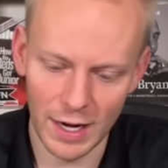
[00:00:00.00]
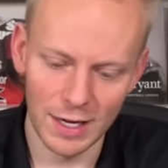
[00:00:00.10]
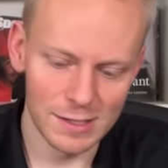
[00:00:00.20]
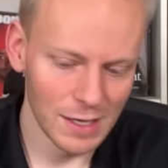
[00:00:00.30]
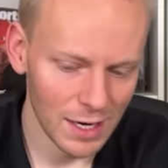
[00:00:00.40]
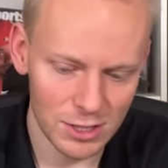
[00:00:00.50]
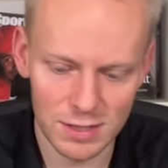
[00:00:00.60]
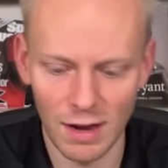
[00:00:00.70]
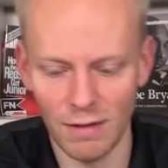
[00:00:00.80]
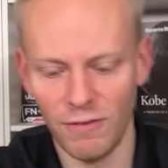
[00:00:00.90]
And it's not just
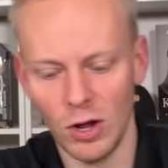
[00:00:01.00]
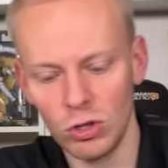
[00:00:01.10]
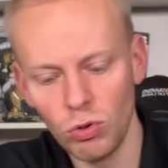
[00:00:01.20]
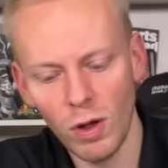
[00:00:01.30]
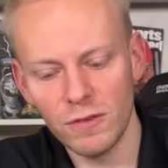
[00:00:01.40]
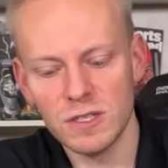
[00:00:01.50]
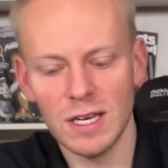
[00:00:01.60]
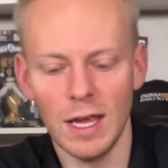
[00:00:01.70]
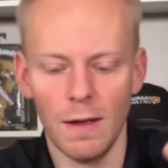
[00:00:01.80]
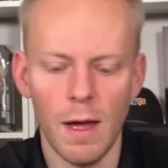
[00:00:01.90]
NFL,
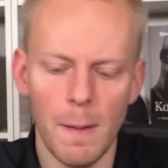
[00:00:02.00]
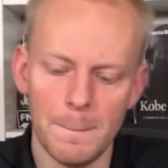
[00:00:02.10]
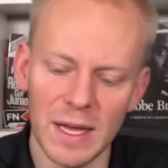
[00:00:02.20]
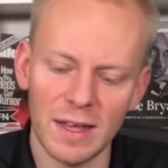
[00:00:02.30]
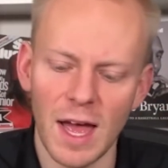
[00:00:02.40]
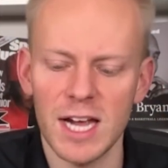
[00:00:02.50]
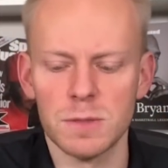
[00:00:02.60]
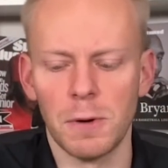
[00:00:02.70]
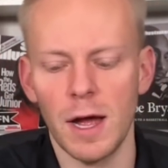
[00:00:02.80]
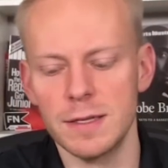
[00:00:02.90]
UFC, big cash
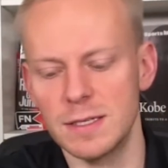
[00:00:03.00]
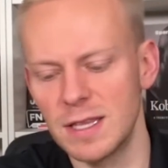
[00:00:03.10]
prizes.